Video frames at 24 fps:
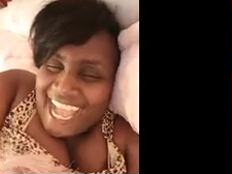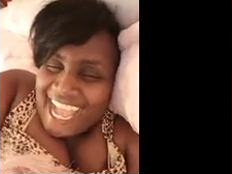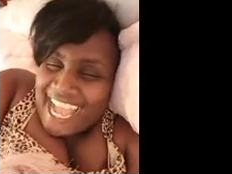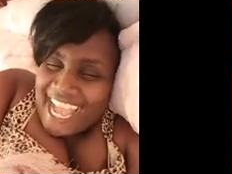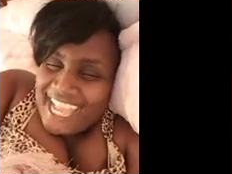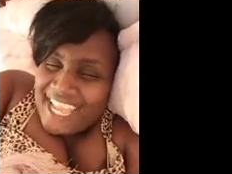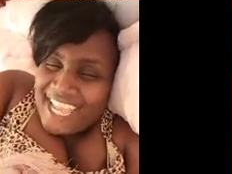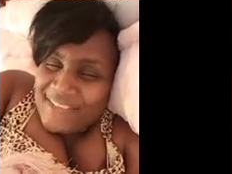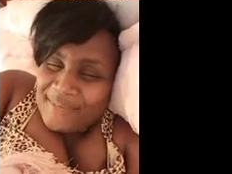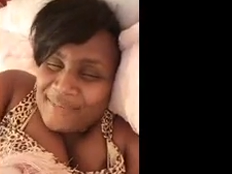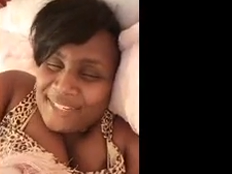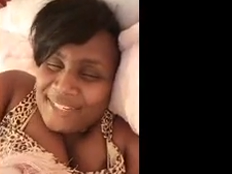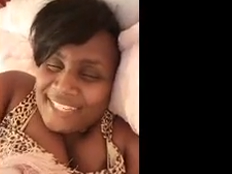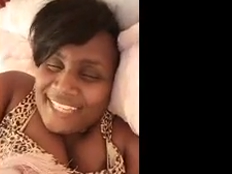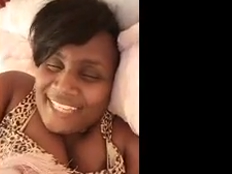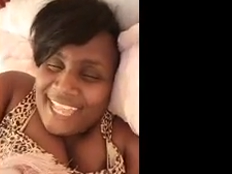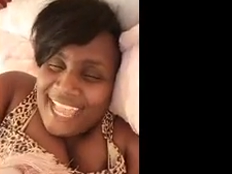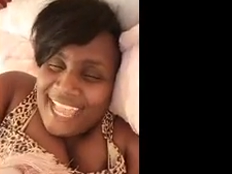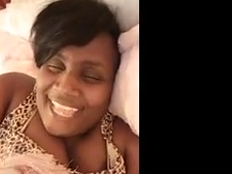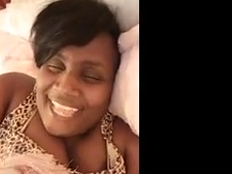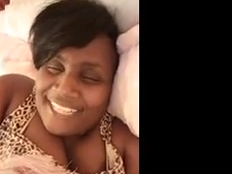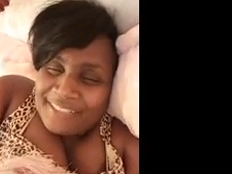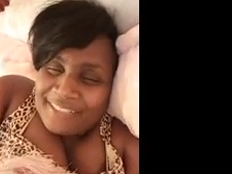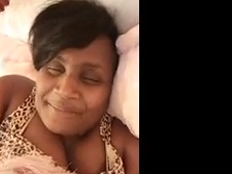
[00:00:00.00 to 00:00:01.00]
I am a
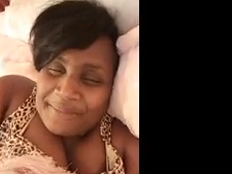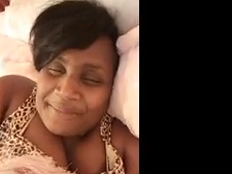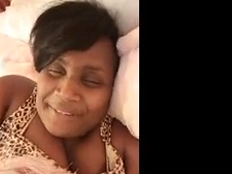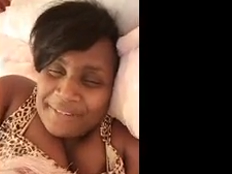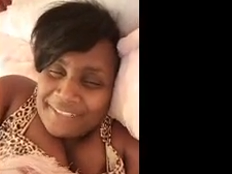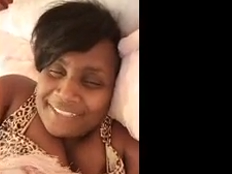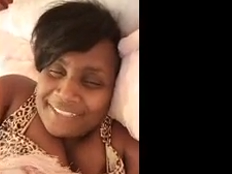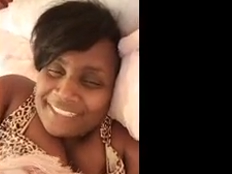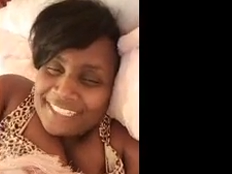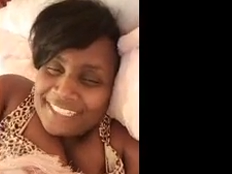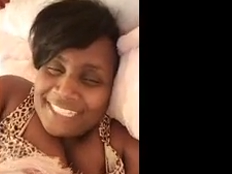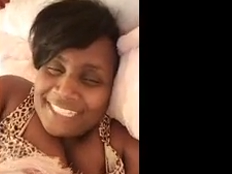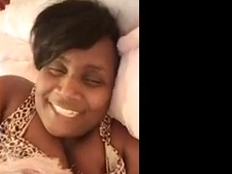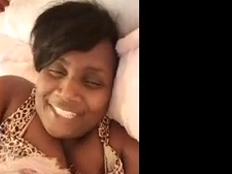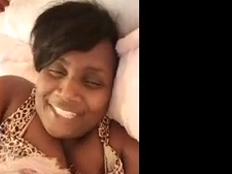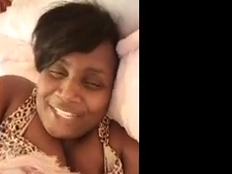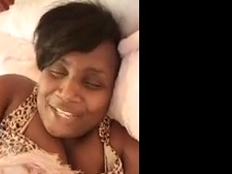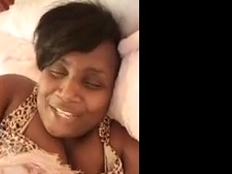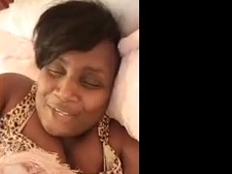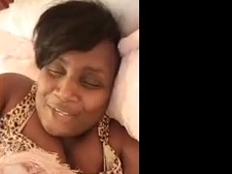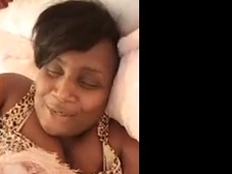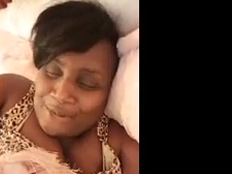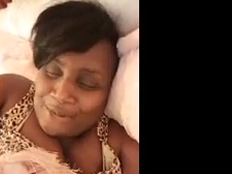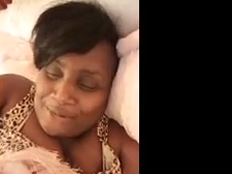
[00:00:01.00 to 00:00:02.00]
nice person, you
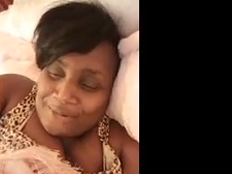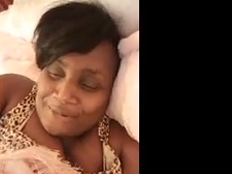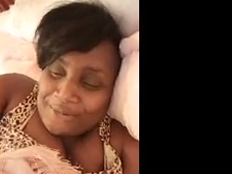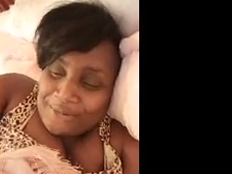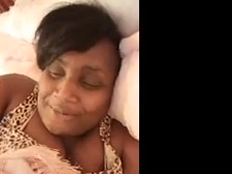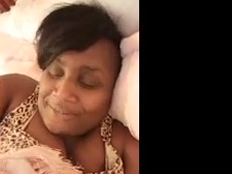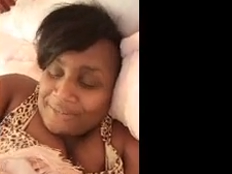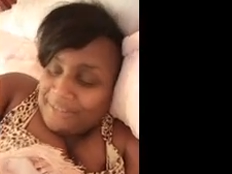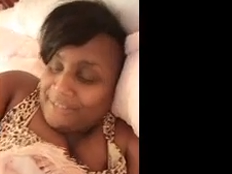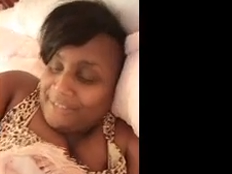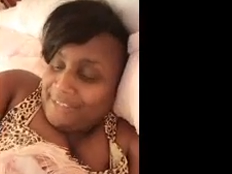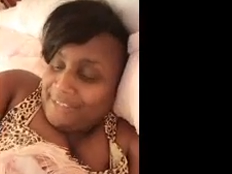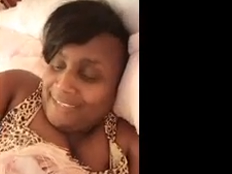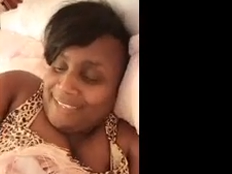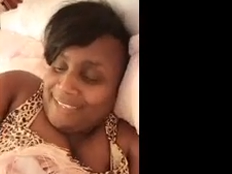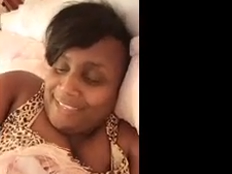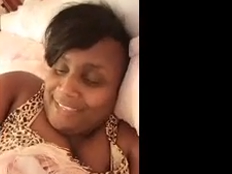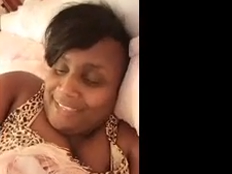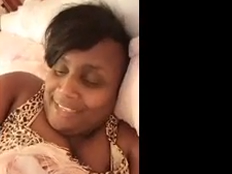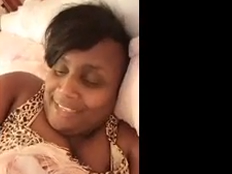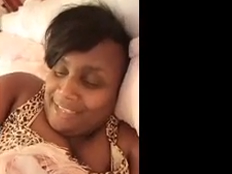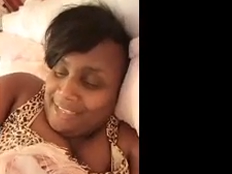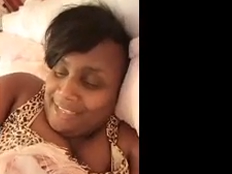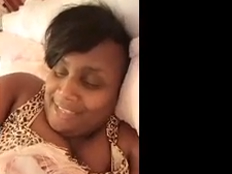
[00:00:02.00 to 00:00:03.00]
know.
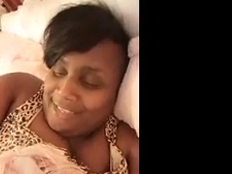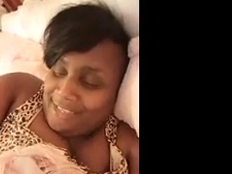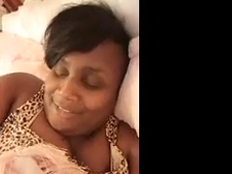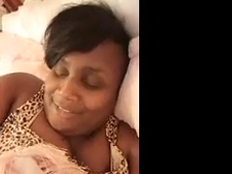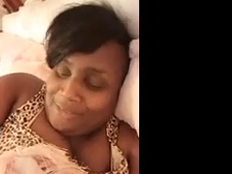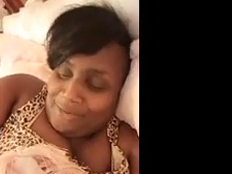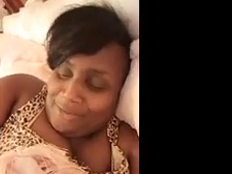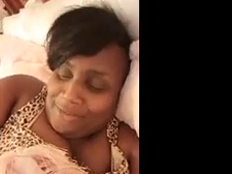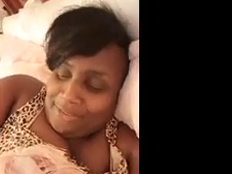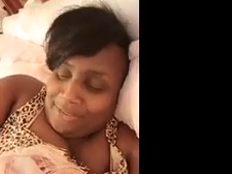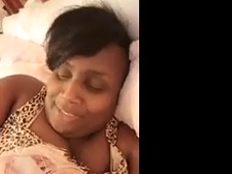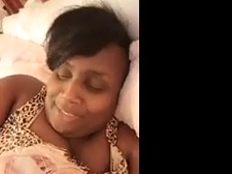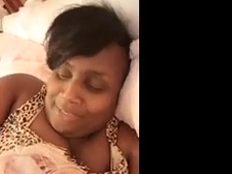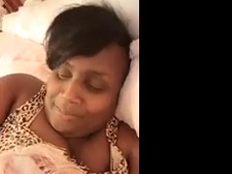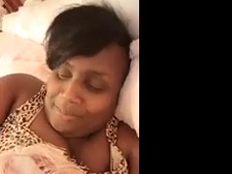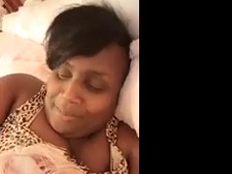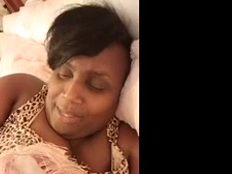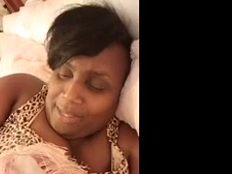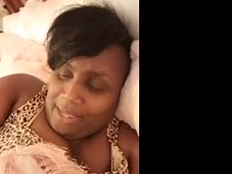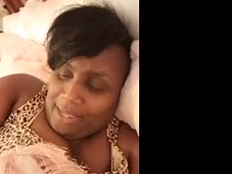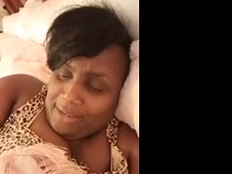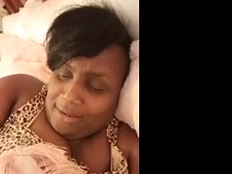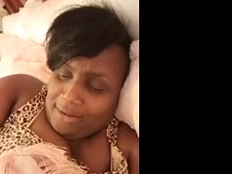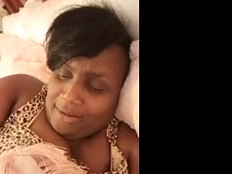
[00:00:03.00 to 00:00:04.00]
Don't take
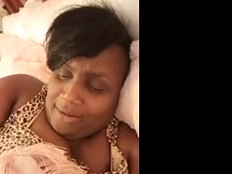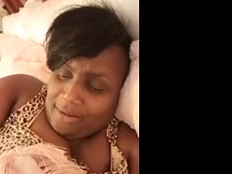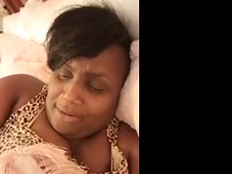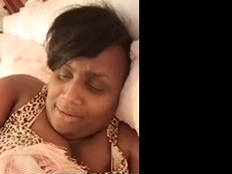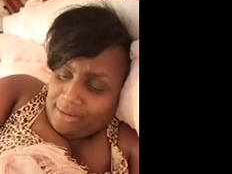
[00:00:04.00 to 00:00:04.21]
long